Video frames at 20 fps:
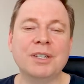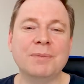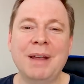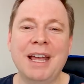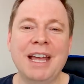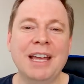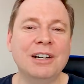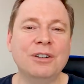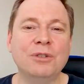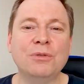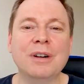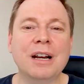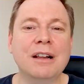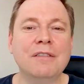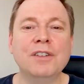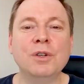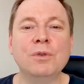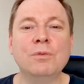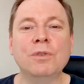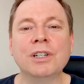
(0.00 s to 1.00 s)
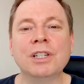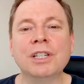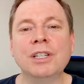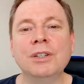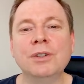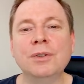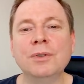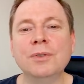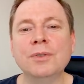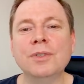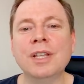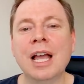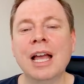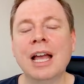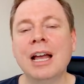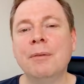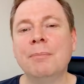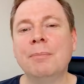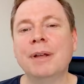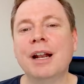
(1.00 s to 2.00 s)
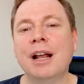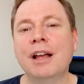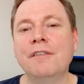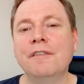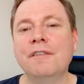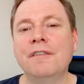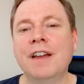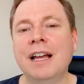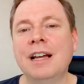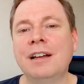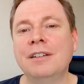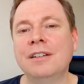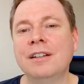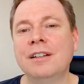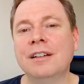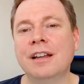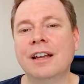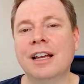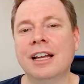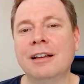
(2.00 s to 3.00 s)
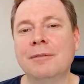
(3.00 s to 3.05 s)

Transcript: pen or whatever you want to use, but I've found